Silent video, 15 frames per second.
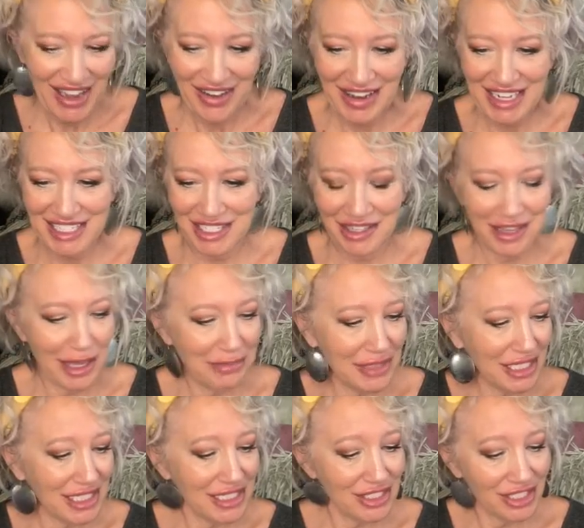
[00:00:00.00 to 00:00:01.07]
okay, so let
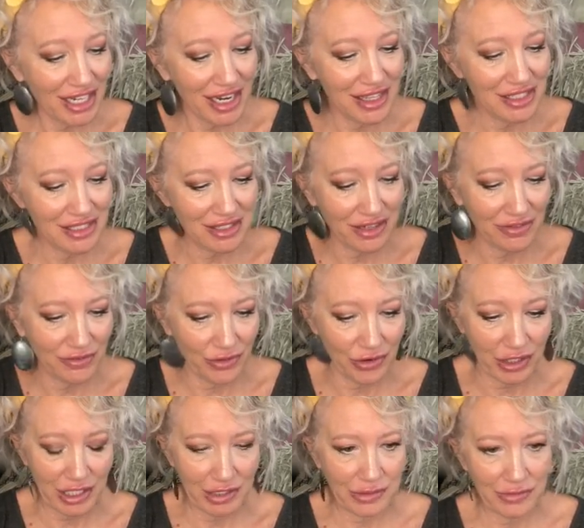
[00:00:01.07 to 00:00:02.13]
me try this on for
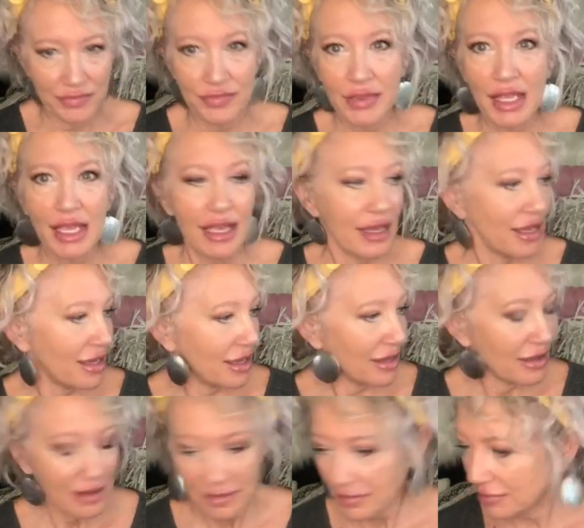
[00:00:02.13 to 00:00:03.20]
you.
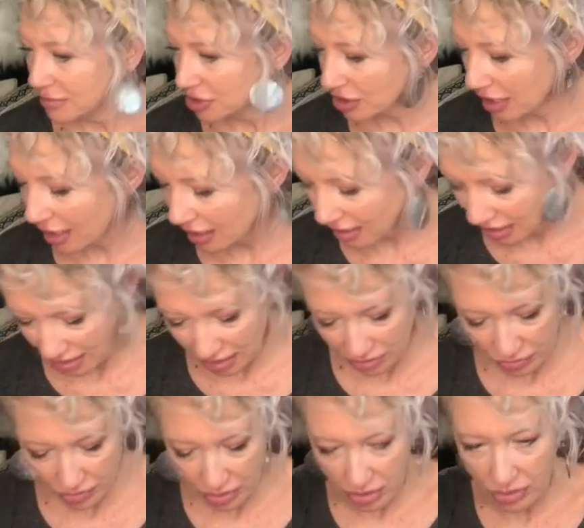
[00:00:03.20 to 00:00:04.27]
Um, try to get it
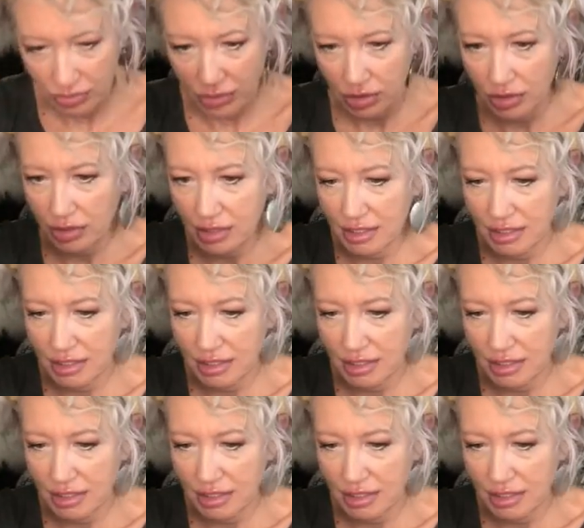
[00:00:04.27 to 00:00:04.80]
where you can